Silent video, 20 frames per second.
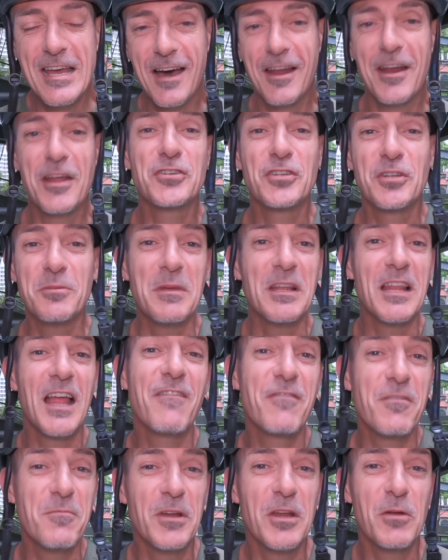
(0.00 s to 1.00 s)
And I shouldn't be
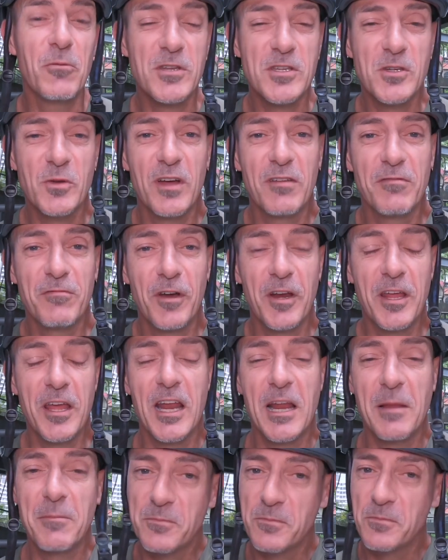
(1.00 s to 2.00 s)
laughing, but it was quite funny,
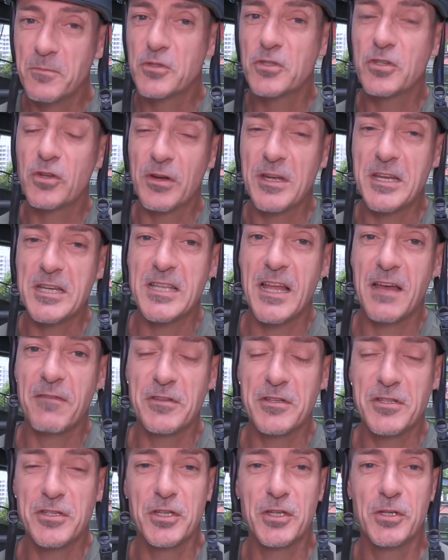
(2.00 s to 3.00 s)
and I'm sure he's
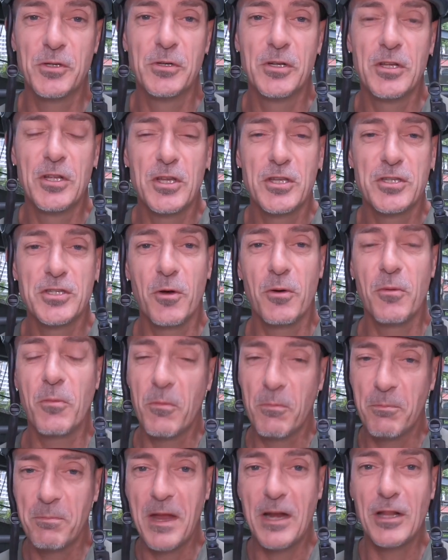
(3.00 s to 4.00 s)
laughing too. So
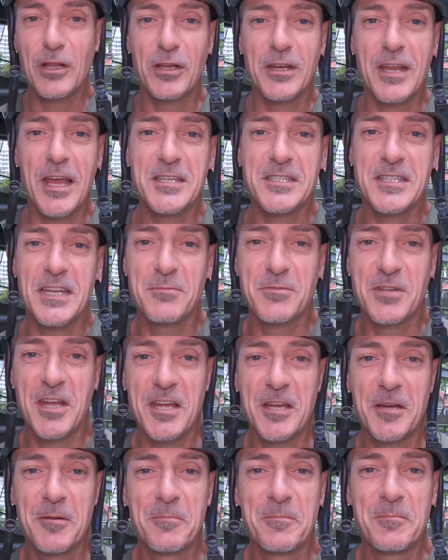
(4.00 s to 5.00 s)
better luck next time,
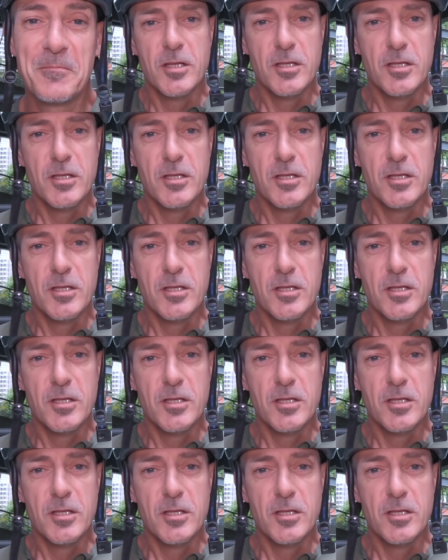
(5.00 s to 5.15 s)
Jacob.